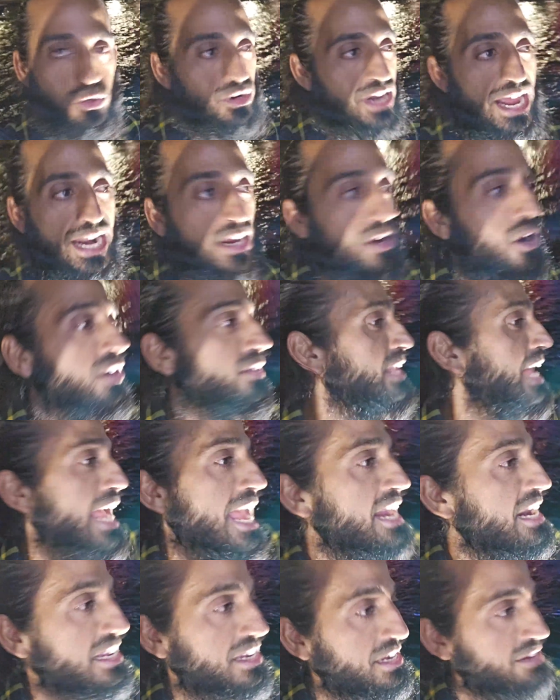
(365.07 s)
you're letting all
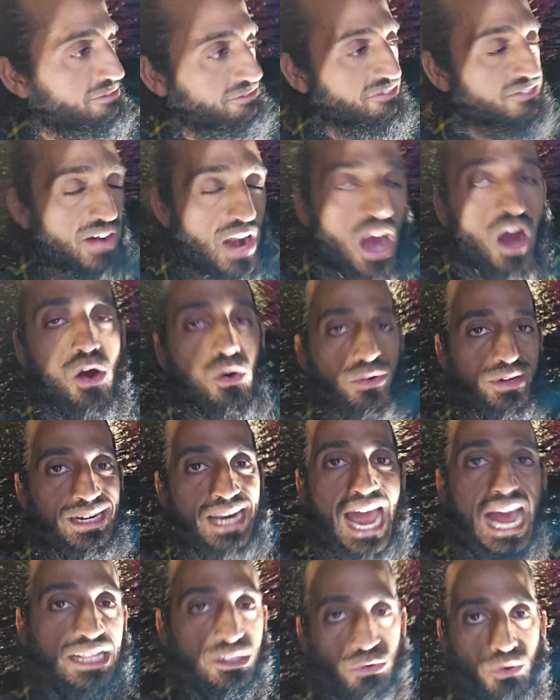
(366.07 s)
that energy flow
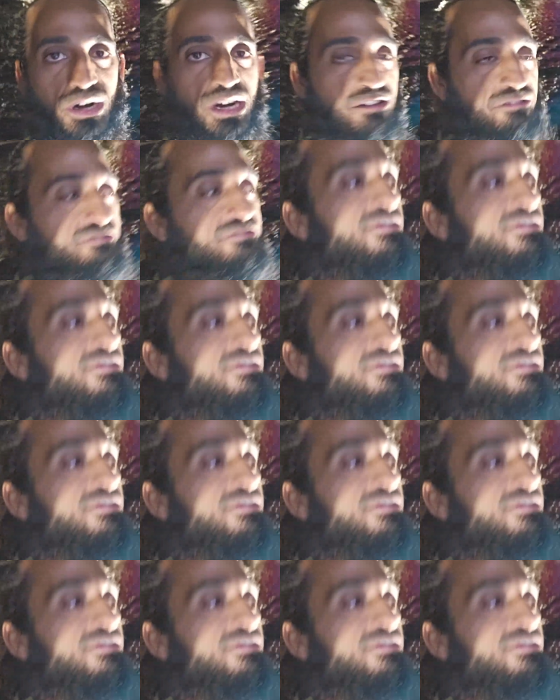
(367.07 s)
naturally